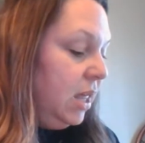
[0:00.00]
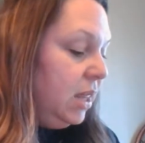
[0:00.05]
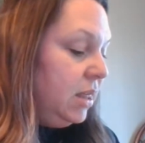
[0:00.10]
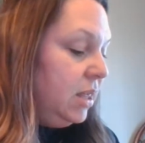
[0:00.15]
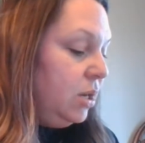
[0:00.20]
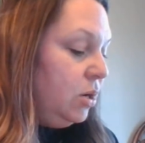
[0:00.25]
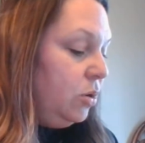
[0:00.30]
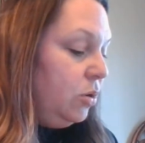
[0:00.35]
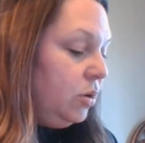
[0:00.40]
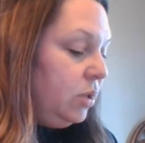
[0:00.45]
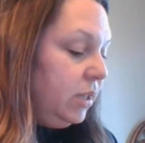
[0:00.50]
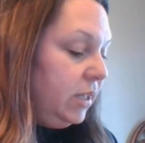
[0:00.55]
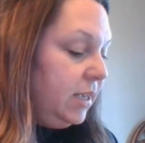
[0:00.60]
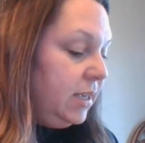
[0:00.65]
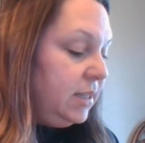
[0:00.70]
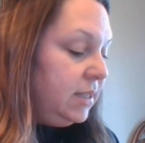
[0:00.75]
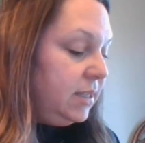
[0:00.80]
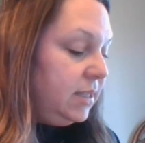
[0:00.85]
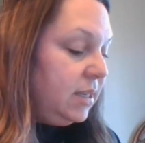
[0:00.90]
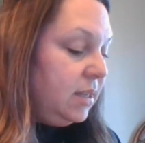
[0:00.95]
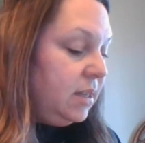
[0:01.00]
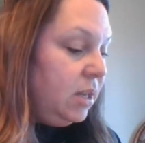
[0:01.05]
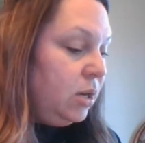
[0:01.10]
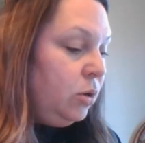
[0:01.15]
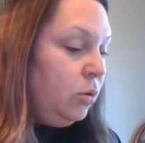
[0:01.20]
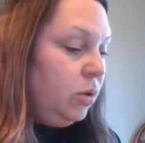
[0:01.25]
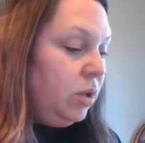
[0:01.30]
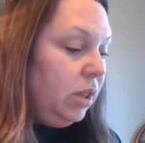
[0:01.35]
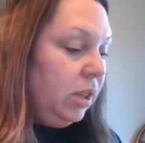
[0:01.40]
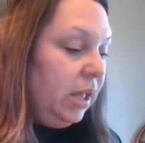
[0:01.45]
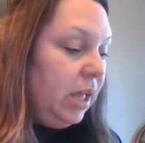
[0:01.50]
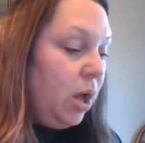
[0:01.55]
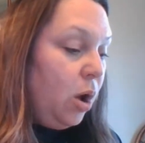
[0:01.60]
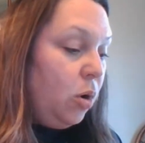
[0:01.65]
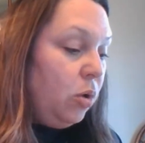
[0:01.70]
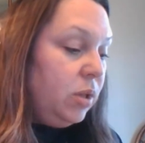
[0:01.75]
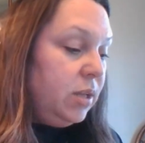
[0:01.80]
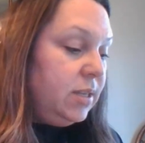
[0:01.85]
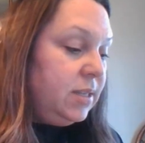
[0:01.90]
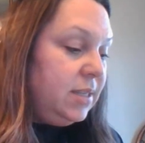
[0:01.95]
The nucleus, the
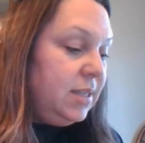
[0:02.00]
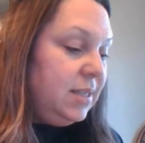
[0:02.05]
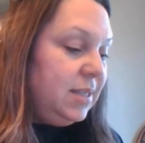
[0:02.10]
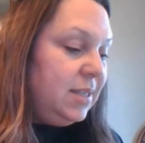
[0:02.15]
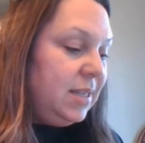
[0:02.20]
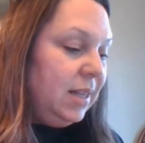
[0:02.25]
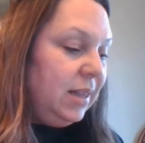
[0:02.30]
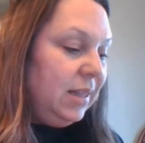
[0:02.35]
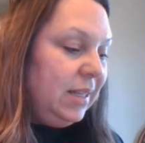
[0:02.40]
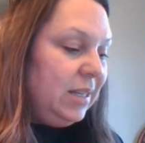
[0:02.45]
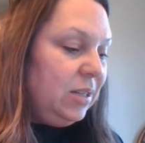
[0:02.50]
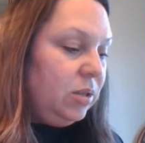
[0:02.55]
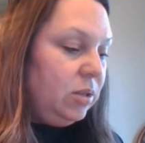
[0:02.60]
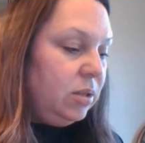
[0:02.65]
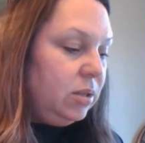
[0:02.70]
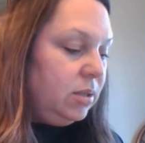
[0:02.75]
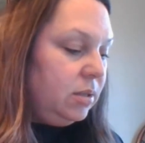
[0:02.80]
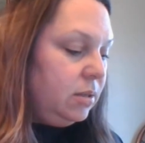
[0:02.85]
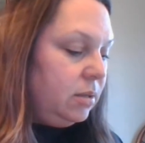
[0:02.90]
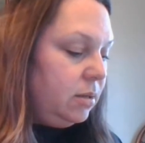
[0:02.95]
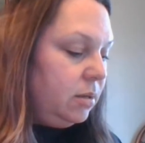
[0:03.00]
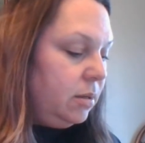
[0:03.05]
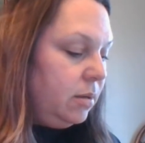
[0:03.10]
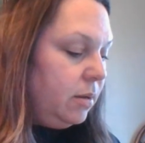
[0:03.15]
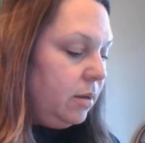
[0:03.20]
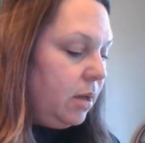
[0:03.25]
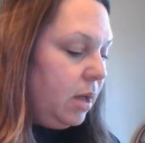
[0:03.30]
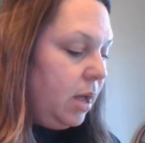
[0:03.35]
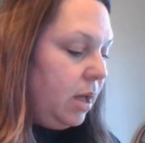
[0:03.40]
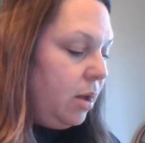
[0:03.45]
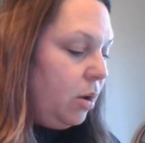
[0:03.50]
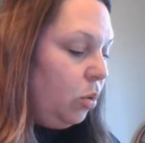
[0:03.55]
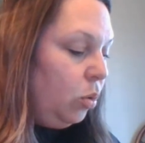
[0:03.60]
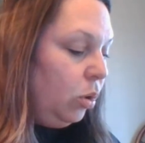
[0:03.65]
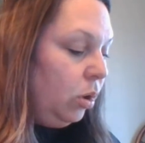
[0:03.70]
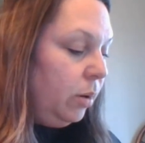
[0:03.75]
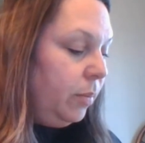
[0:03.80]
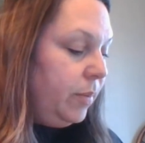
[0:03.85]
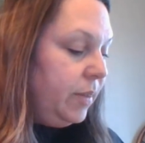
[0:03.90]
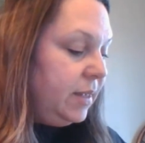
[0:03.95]
nucleolus, is the little
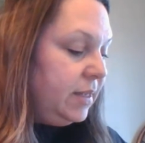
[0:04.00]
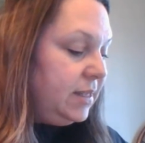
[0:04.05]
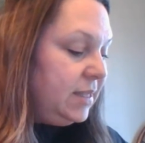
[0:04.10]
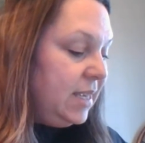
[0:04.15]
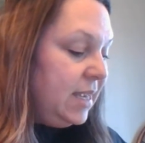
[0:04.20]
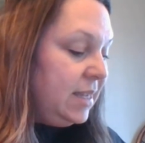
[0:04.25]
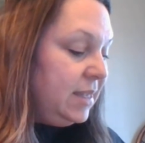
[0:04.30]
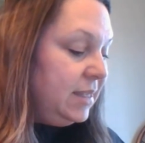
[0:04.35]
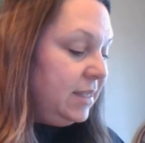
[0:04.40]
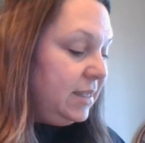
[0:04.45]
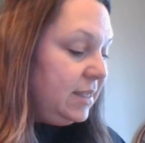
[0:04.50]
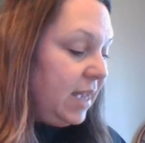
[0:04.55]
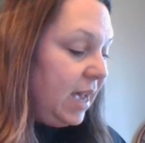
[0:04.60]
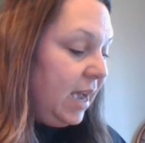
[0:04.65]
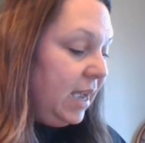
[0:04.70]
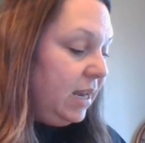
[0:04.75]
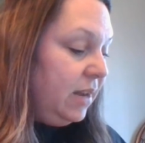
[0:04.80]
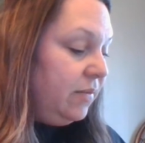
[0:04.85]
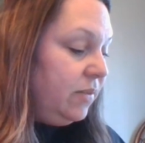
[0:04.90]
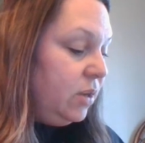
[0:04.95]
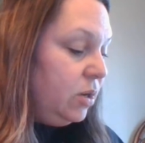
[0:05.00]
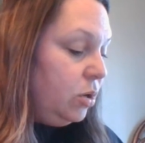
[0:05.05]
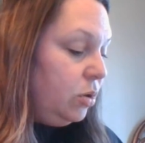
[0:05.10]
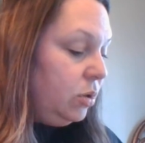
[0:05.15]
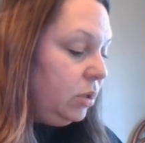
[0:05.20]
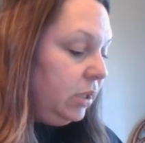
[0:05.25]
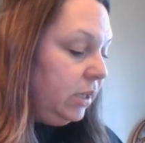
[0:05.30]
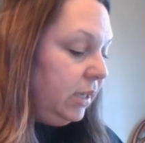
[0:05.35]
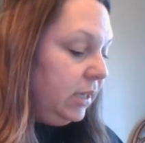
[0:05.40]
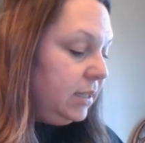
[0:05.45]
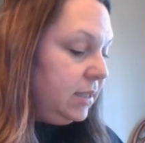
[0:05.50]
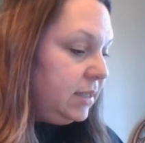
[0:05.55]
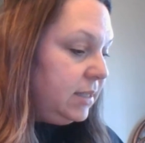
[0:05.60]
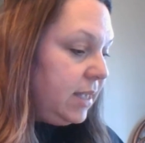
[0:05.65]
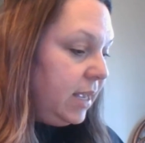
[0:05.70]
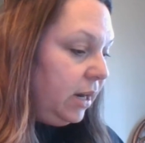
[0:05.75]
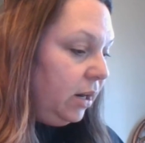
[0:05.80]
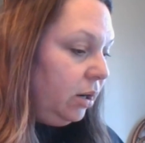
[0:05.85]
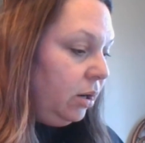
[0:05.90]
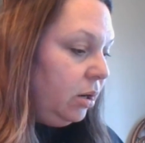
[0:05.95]
orb that's inside of the nucleus
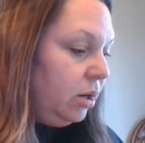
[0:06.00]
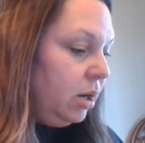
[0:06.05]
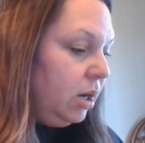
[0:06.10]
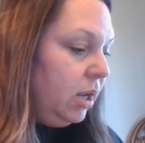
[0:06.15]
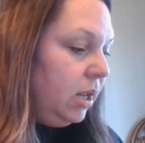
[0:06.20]
there.